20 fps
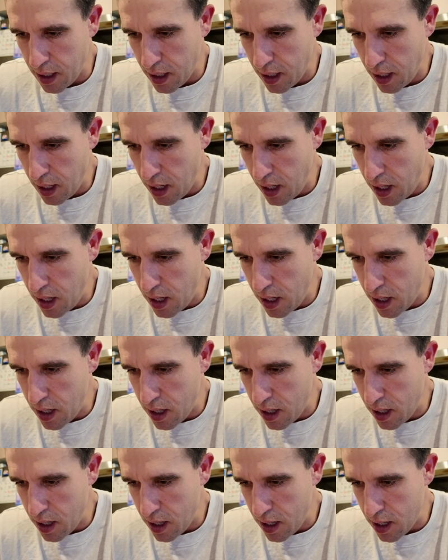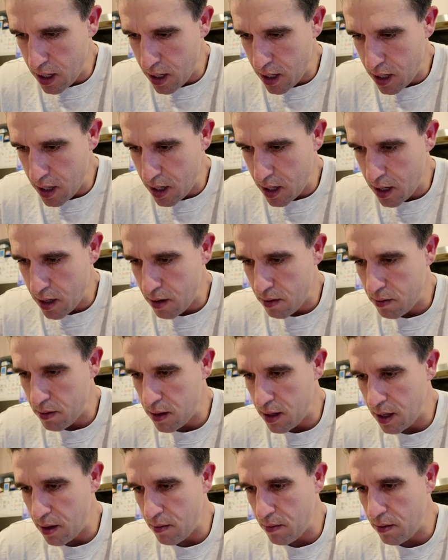in with
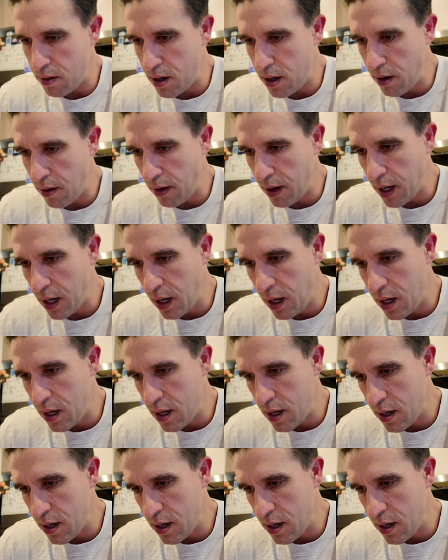that wiring.